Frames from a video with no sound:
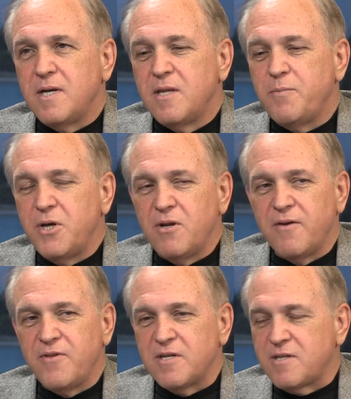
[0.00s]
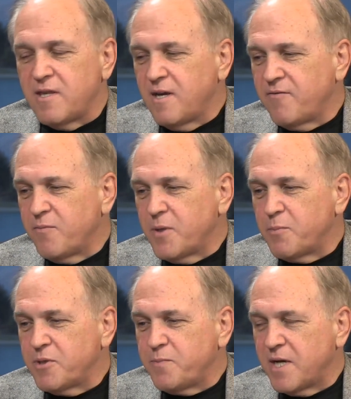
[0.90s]
and the beauty of this, I think, from the
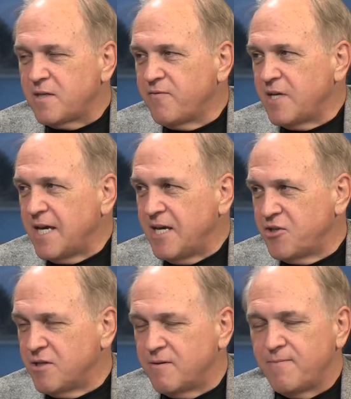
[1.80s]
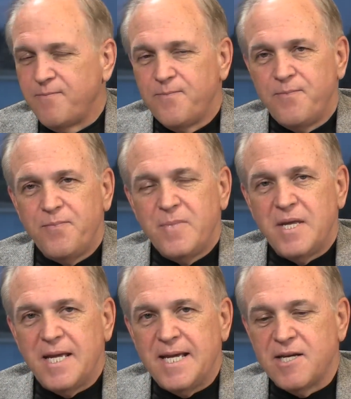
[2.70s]
perspective of the agent,
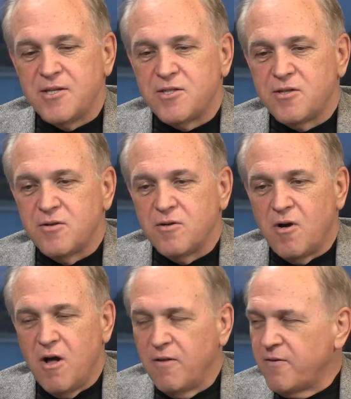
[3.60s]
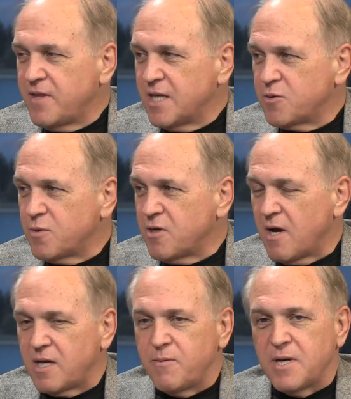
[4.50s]
is all the things we're
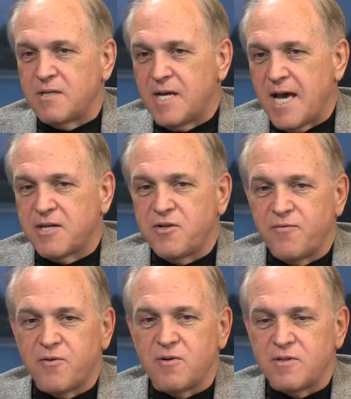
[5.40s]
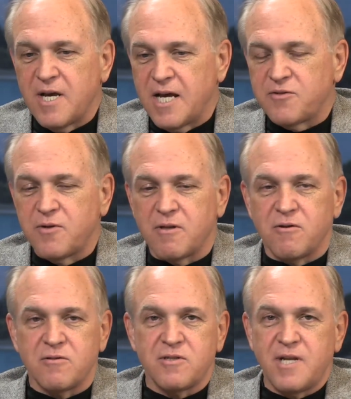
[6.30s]
talking about, tax deferral, tax-free
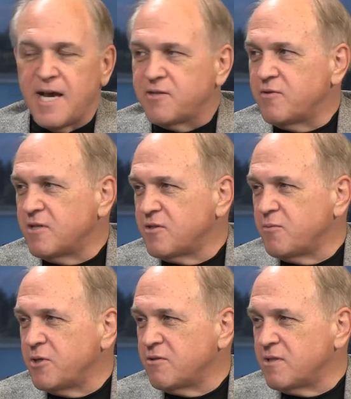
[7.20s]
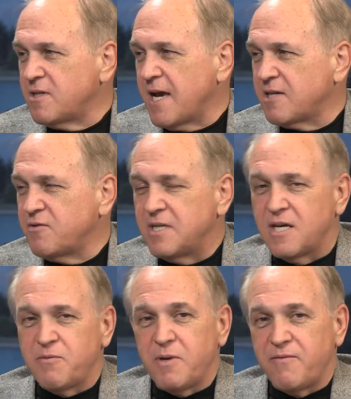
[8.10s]
loans, tax-free distributions, tax-free
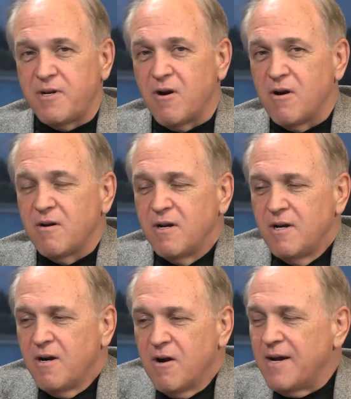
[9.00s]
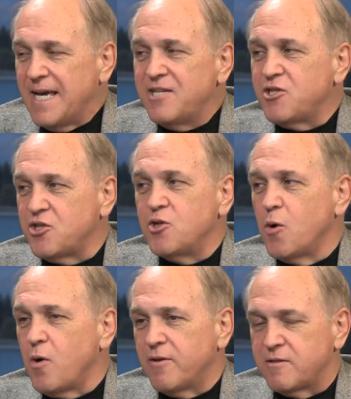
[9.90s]
death benefit, our, our agents
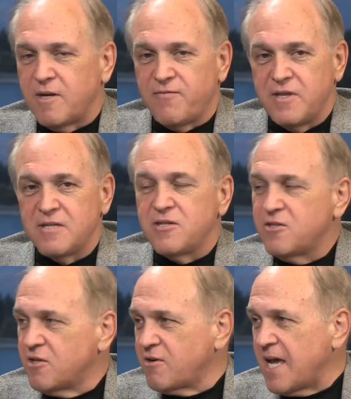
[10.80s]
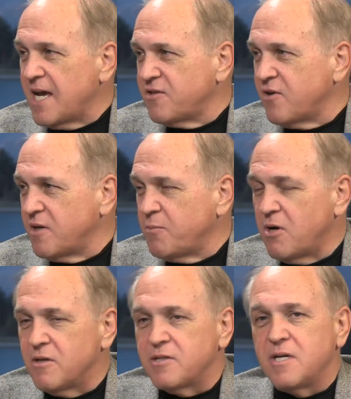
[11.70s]
know all this stuff. This is their cash value
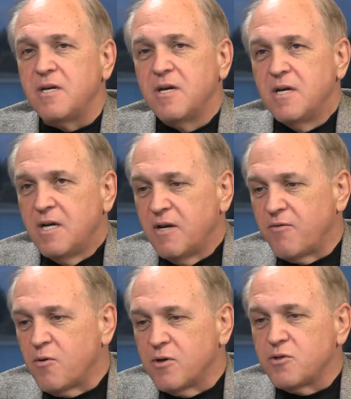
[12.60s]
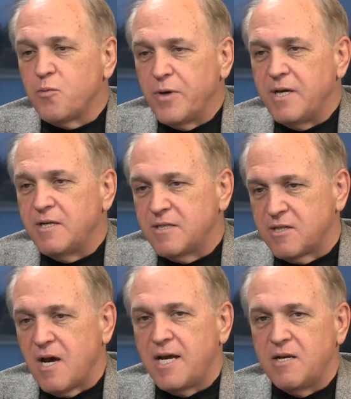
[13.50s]
policy. And of course, we
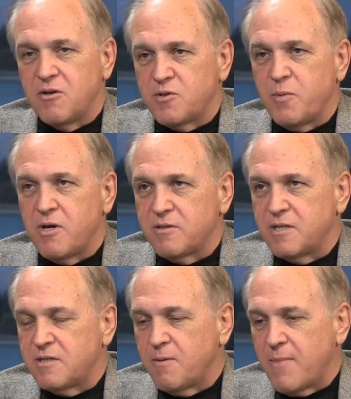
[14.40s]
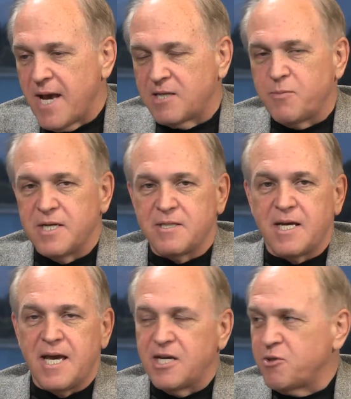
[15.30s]
design those policies to maximize the
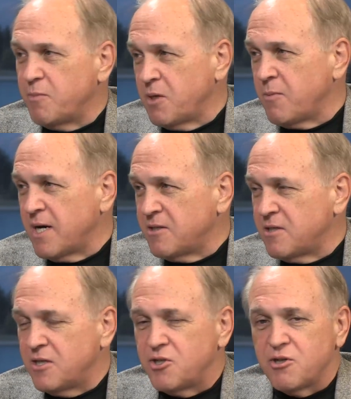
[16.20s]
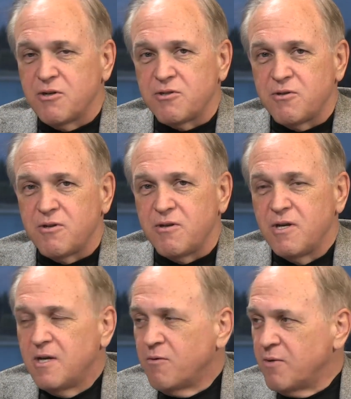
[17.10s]
cash, minimize the insurance, so the
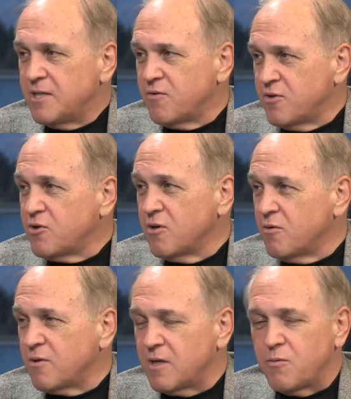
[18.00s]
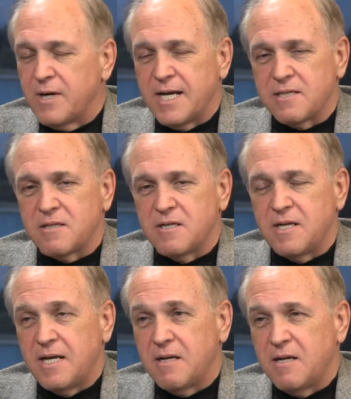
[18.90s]
rates of return are really quite
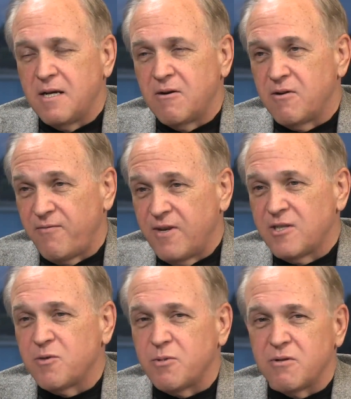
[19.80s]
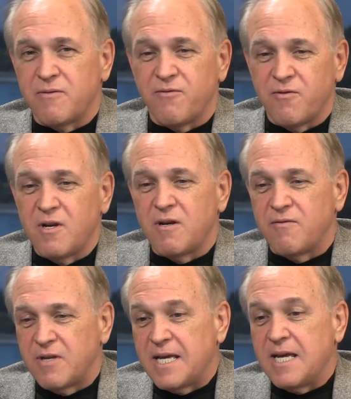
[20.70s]
excellent and, and are defensible in front
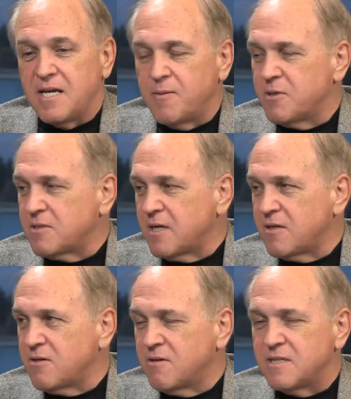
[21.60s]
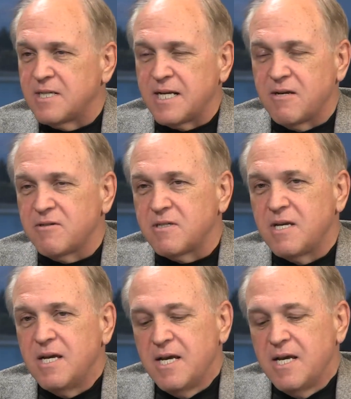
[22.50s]
of the gatekeepers like attorneys and accountants.